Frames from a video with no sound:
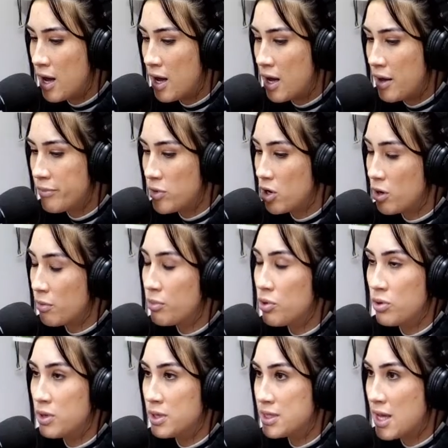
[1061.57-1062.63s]
your
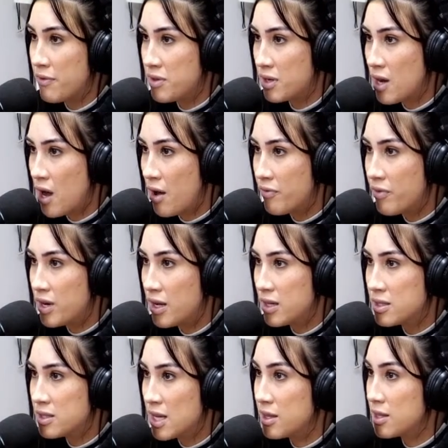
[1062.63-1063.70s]
employees have the
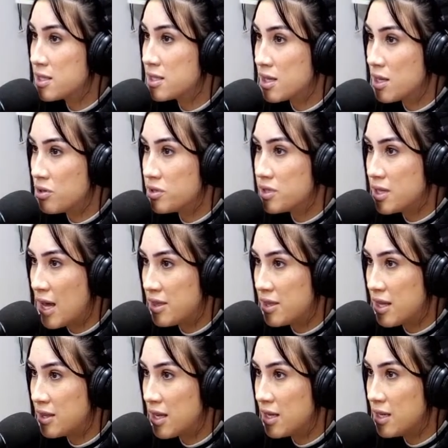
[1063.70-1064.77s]
confidence and the skill set
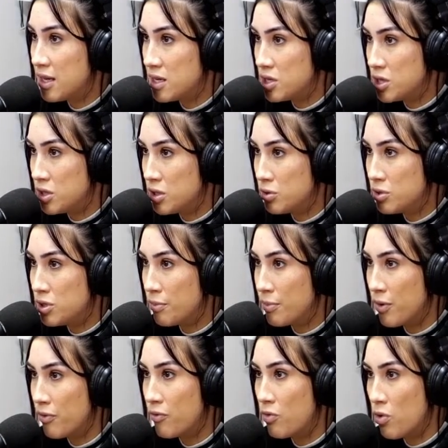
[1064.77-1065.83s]
that they need to do to
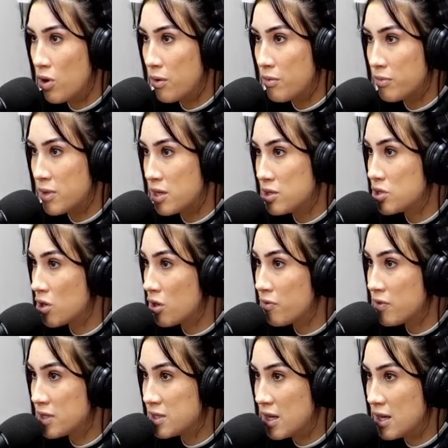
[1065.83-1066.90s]
perform these
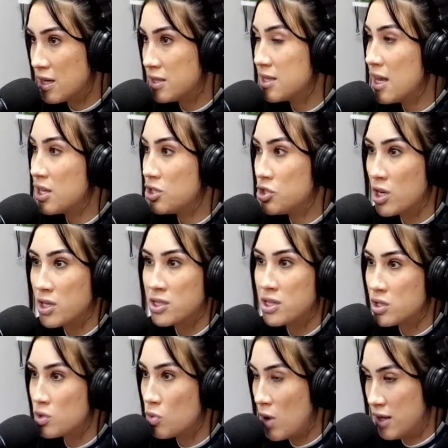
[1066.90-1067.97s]
services just
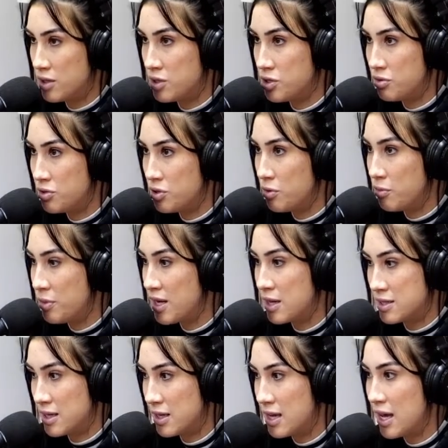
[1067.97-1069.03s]
as well as you do. Because
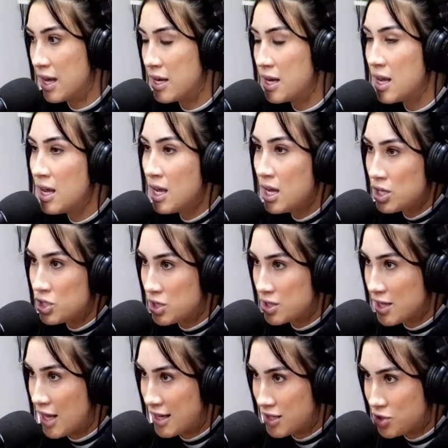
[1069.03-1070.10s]
again, just
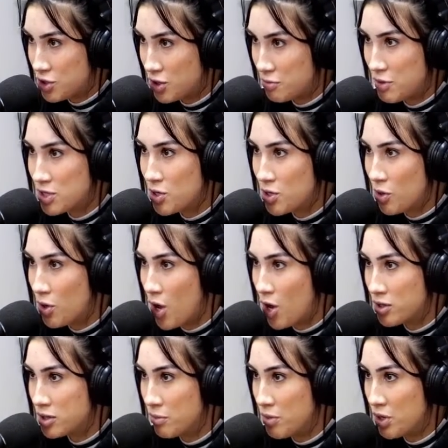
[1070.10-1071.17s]
like it took me so long
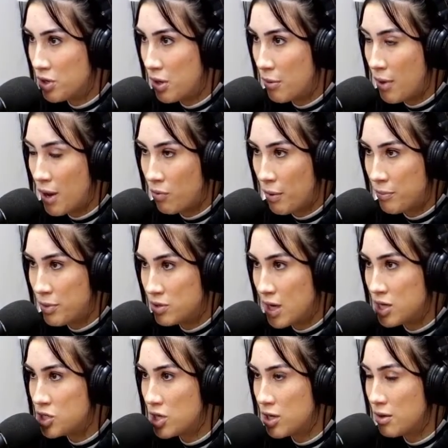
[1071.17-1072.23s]
to build up my
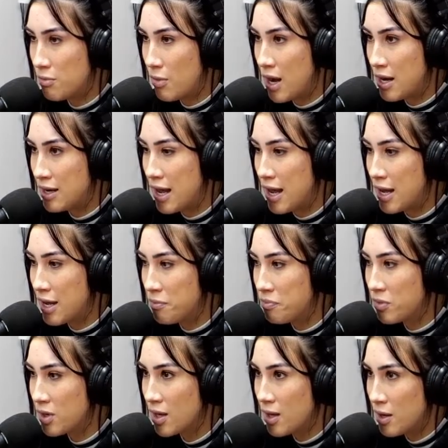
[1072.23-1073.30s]
reputation and my name,
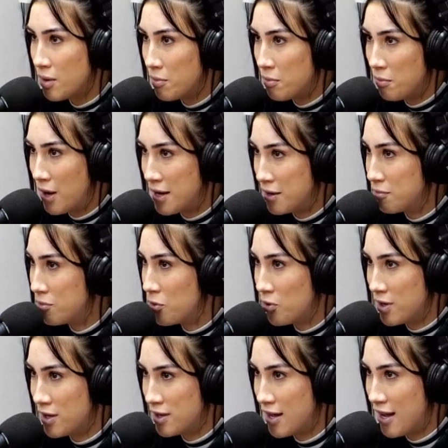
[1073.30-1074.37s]
my
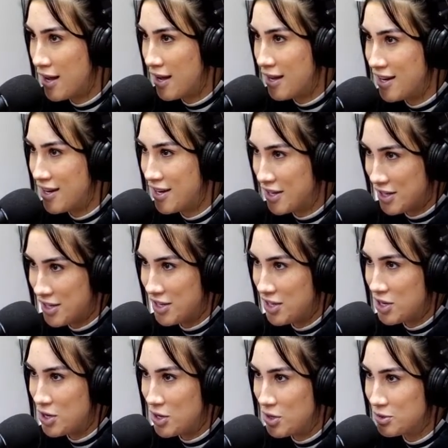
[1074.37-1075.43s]
employee that,
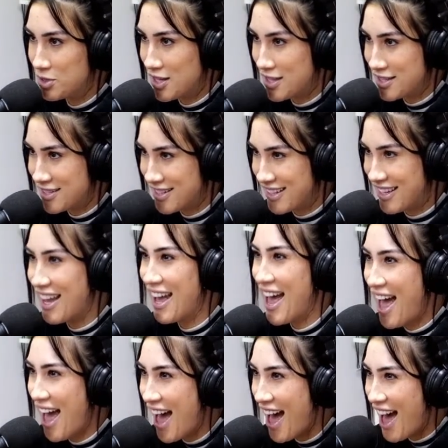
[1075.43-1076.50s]
now you're kind of putting
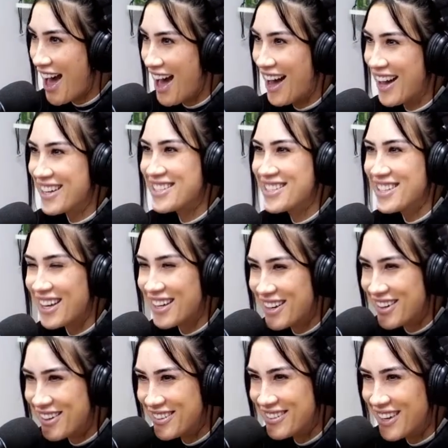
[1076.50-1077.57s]
your name on there
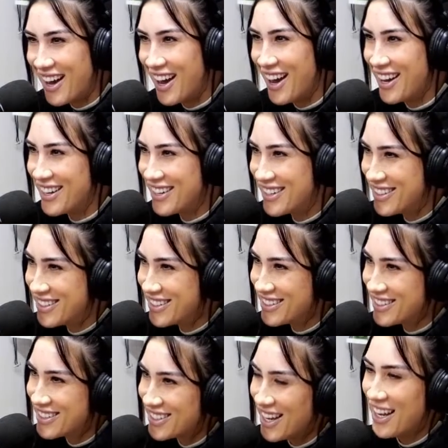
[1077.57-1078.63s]
with your
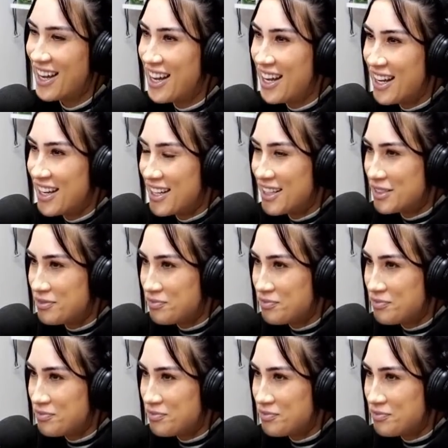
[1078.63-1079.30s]
business. That is a scary